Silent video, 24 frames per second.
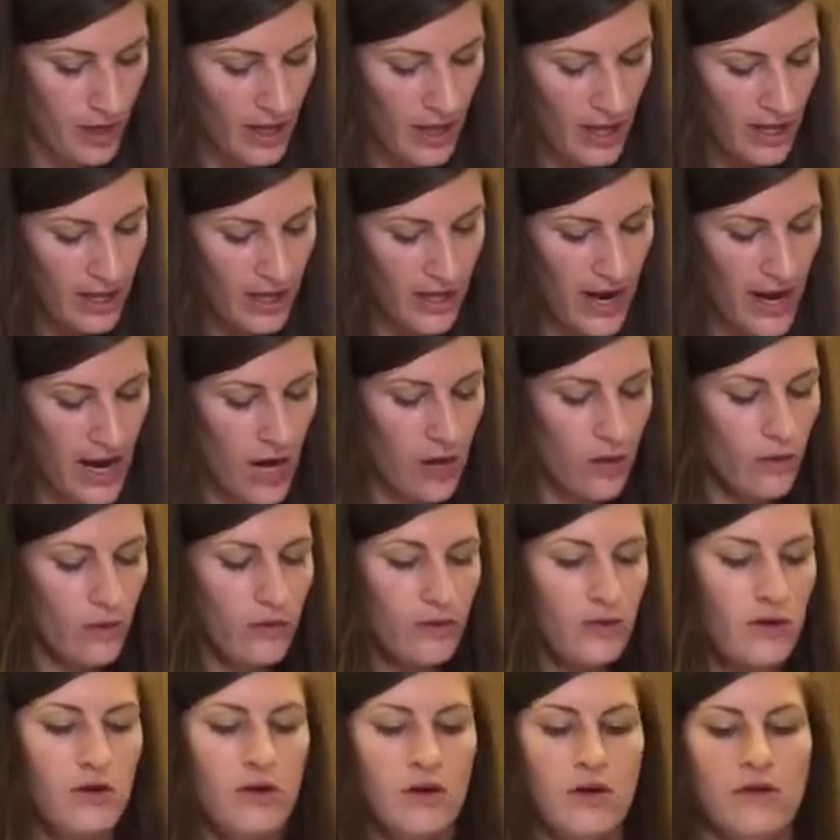And now,
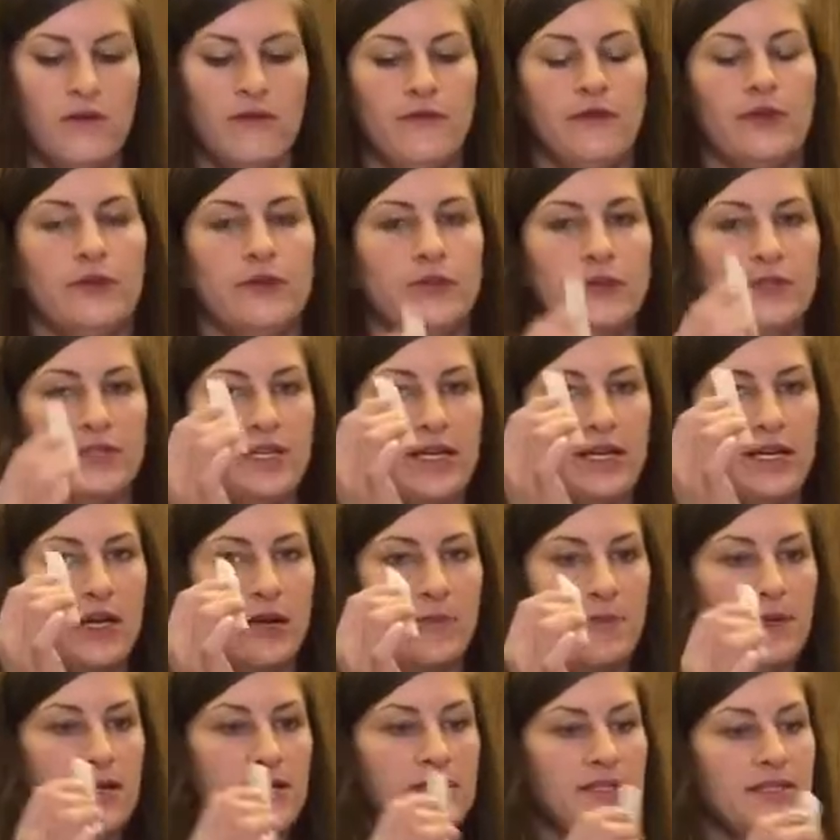first we'll take
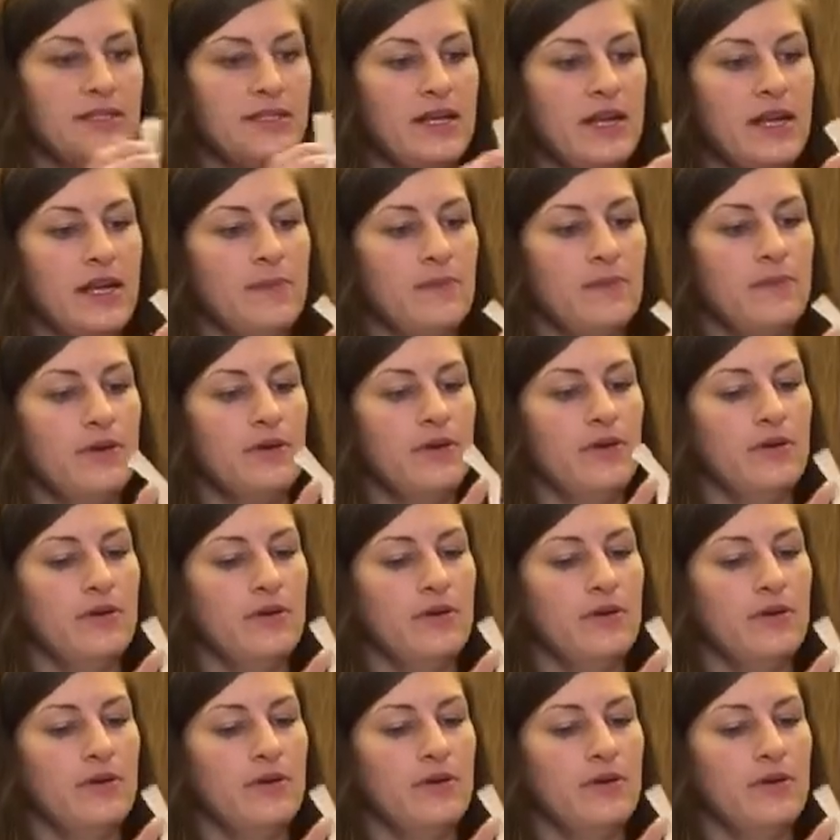our piece of tape,